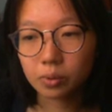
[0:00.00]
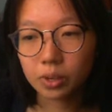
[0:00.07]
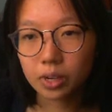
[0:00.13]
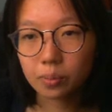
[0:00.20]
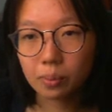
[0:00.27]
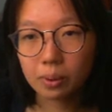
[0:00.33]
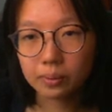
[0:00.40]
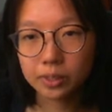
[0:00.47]
we're
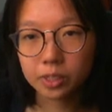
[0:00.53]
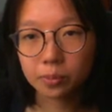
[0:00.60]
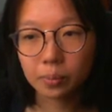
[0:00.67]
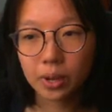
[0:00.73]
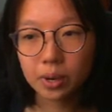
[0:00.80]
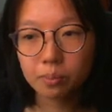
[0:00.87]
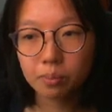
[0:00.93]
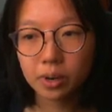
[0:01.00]
gonna publish a
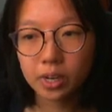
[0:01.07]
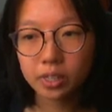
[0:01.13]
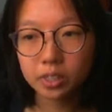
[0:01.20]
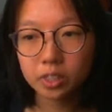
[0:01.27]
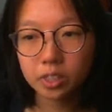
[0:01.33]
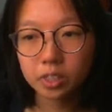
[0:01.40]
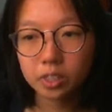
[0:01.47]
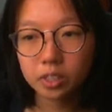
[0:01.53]
main
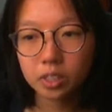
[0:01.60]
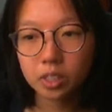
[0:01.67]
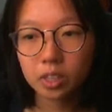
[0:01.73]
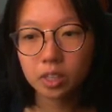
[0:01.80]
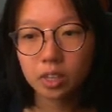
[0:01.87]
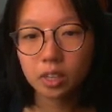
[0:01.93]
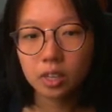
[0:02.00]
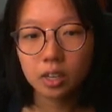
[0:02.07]
branch.
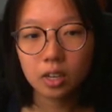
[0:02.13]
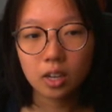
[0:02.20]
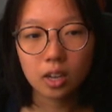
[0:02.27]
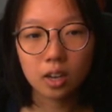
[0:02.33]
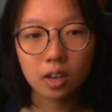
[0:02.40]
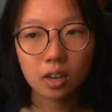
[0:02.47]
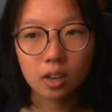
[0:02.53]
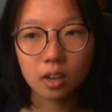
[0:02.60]

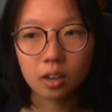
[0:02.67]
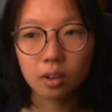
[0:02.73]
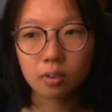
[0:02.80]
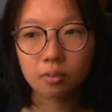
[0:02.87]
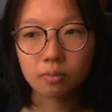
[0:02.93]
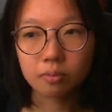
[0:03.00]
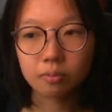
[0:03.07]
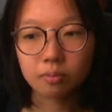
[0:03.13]

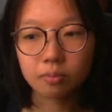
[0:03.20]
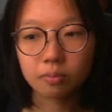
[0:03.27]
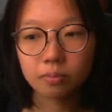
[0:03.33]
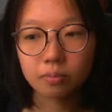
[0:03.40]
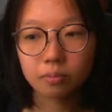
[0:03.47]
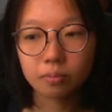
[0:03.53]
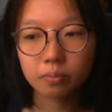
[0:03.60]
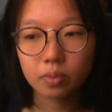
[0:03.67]

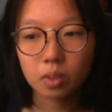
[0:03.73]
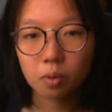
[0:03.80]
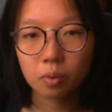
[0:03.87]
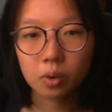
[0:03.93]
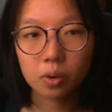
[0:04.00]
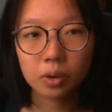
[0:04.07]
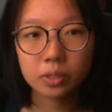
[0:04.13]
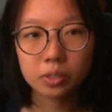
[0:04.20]

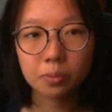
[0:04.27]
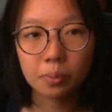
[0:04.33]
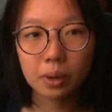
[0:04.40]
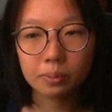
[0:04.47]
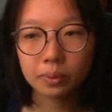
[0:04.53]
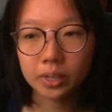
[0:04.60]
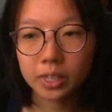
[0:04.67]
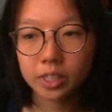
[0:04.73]
We're going to
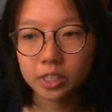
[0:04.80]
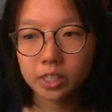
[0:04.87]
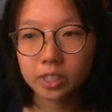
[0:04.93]
publish